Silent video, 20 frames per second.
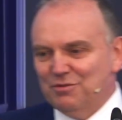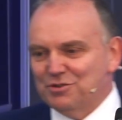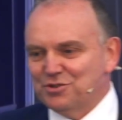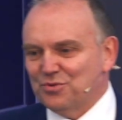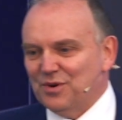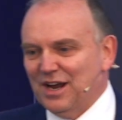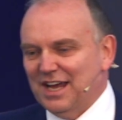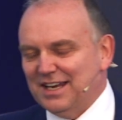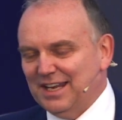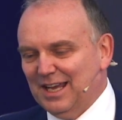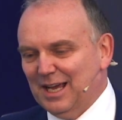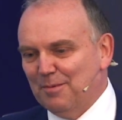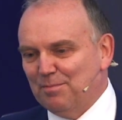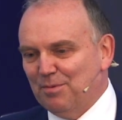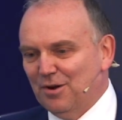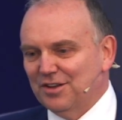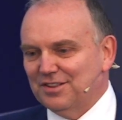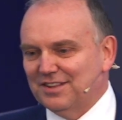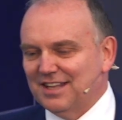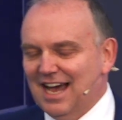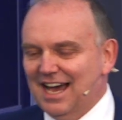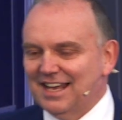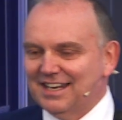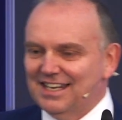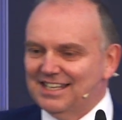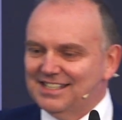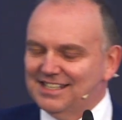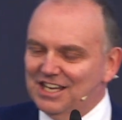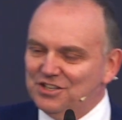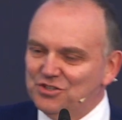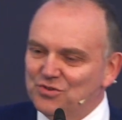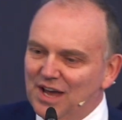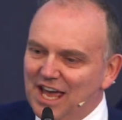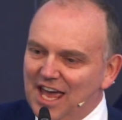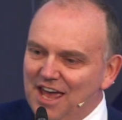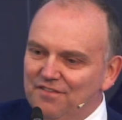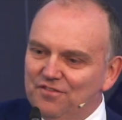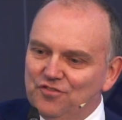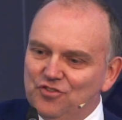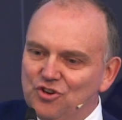was writing about that, he says, you know,
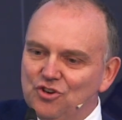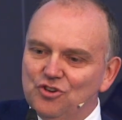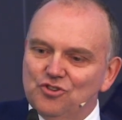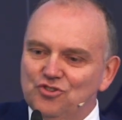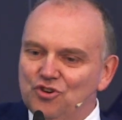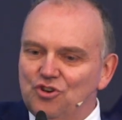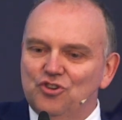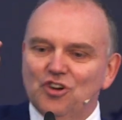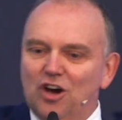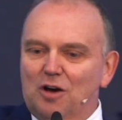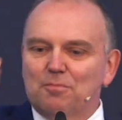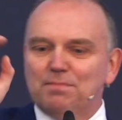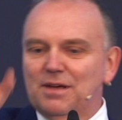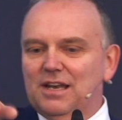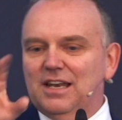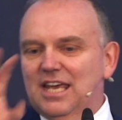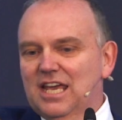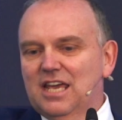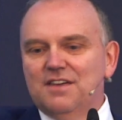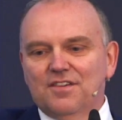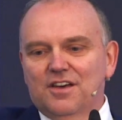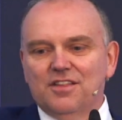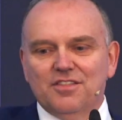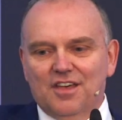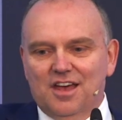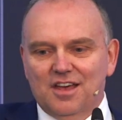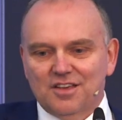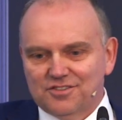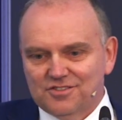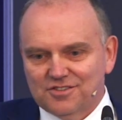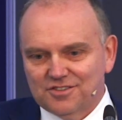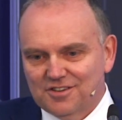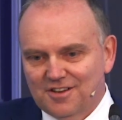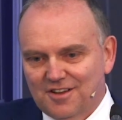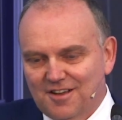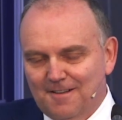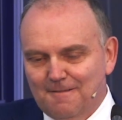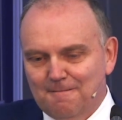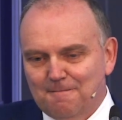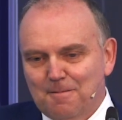if you do not believe in this,
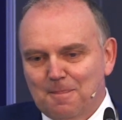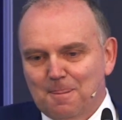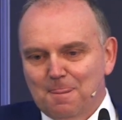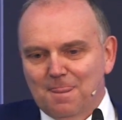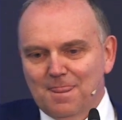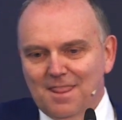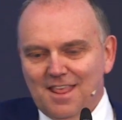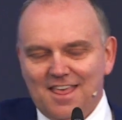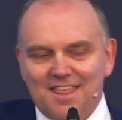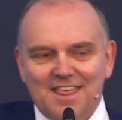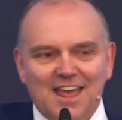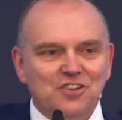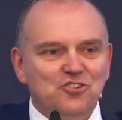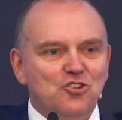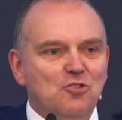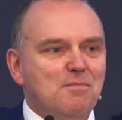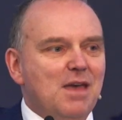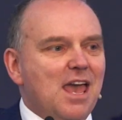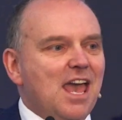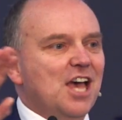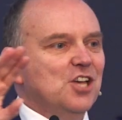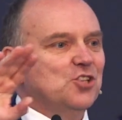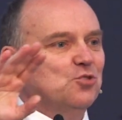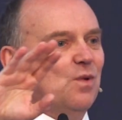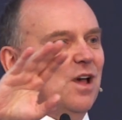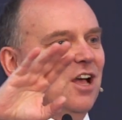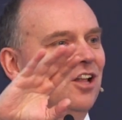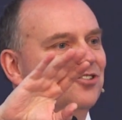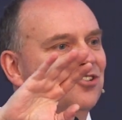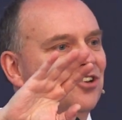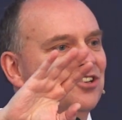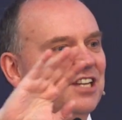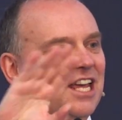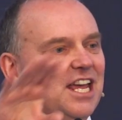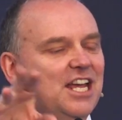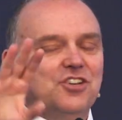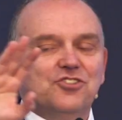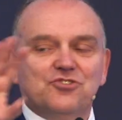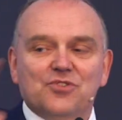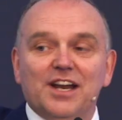then you may as well just
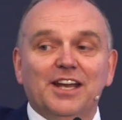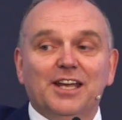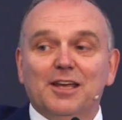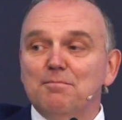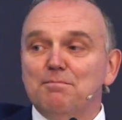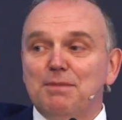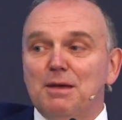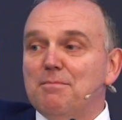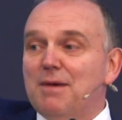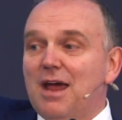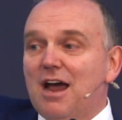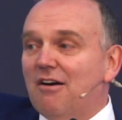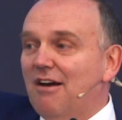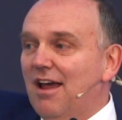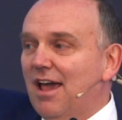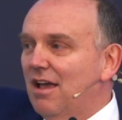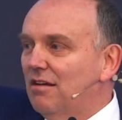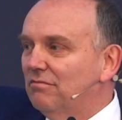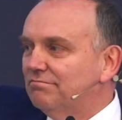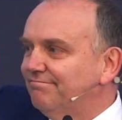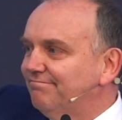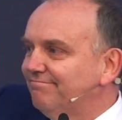eat, drink, and be merry.